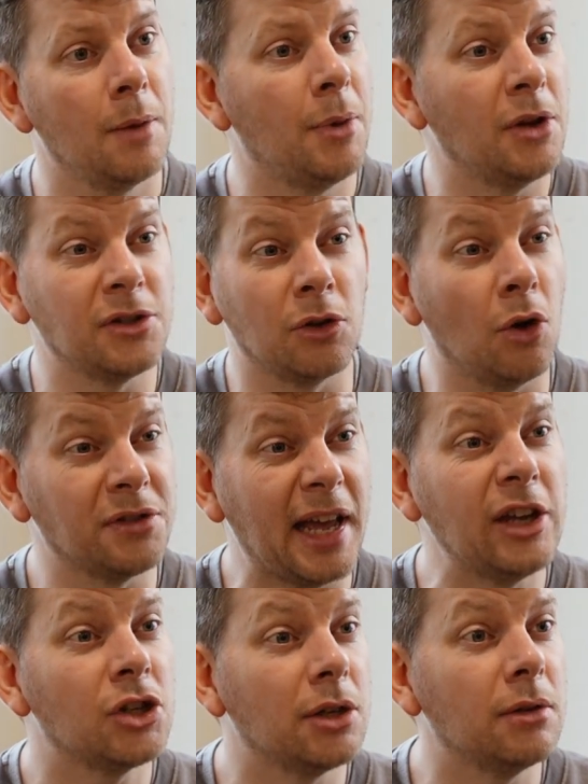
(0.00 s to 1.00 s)
personal
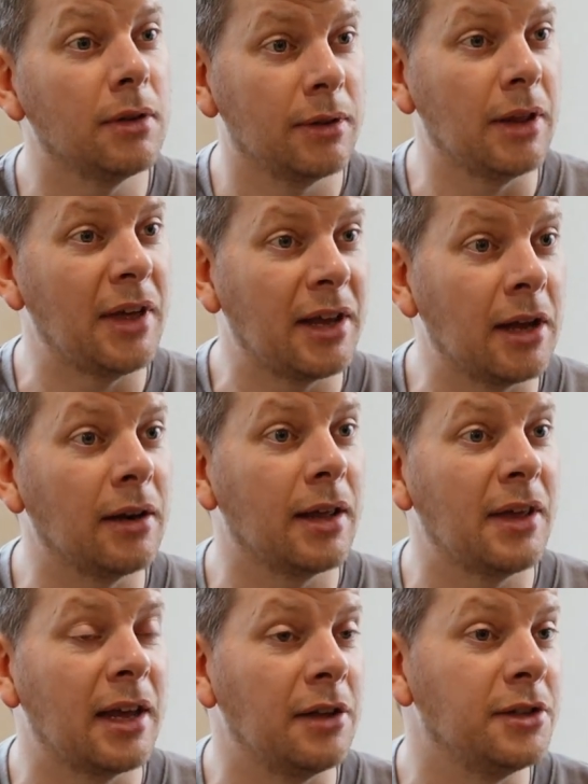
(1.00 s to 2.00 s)
causation, that they can,
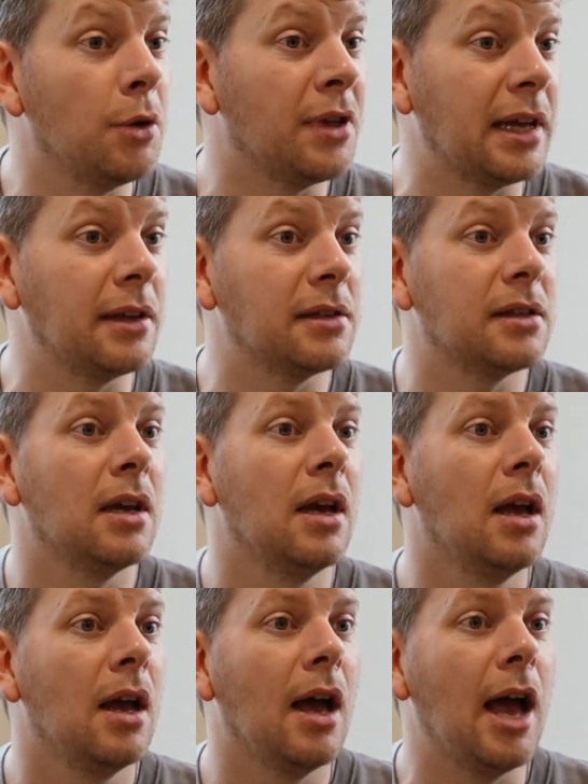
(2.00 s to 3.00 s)
they can do things
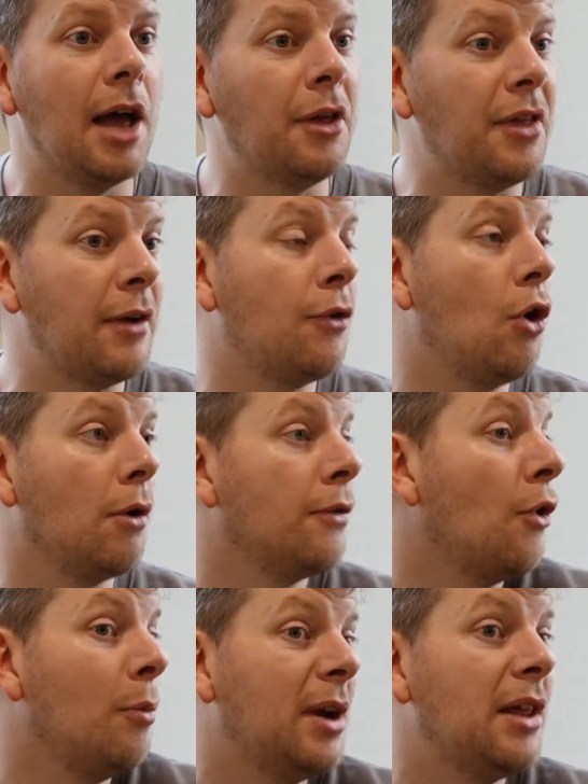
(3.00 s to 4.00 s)
uh, that they thought
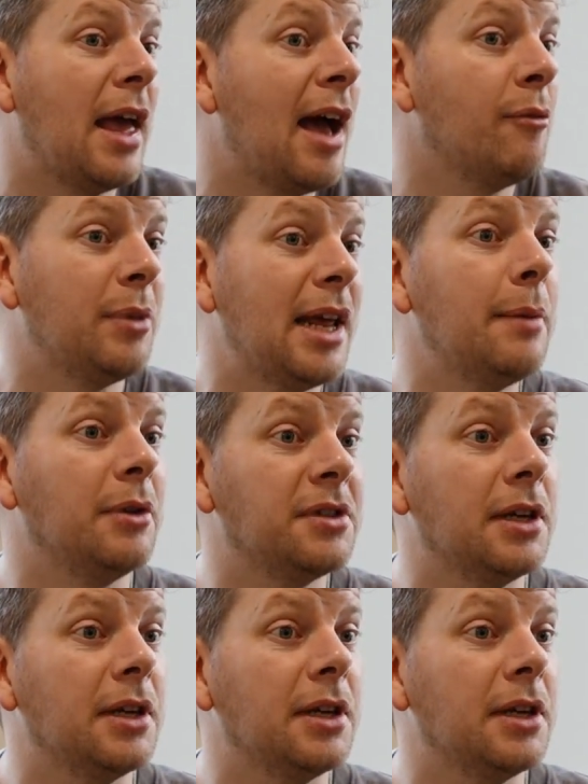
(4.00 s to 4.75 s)
formerly they haven't been able